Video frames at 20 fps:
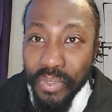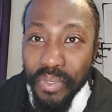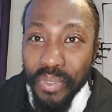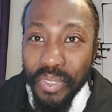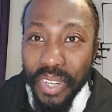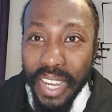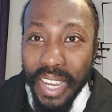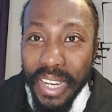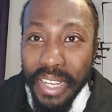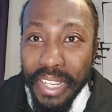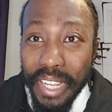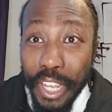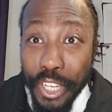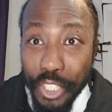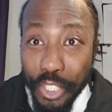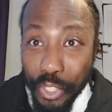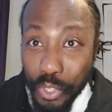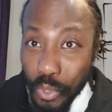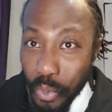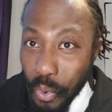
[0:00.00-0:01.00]
right, that
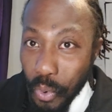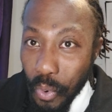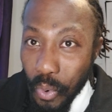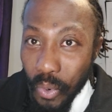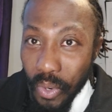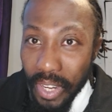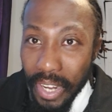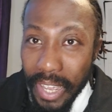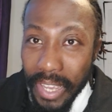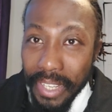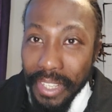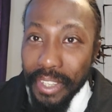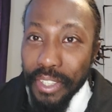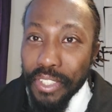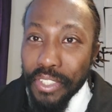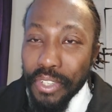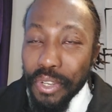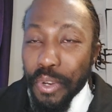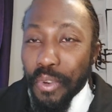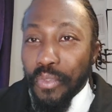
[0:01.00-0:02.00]
show like you're
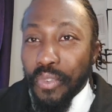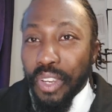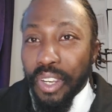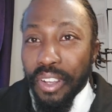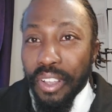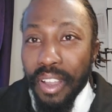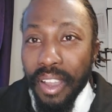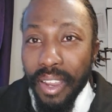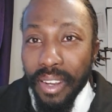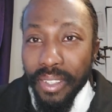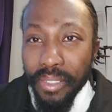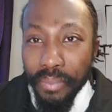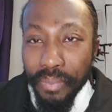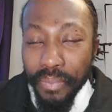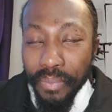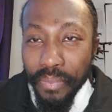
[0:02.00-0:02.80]
serving God,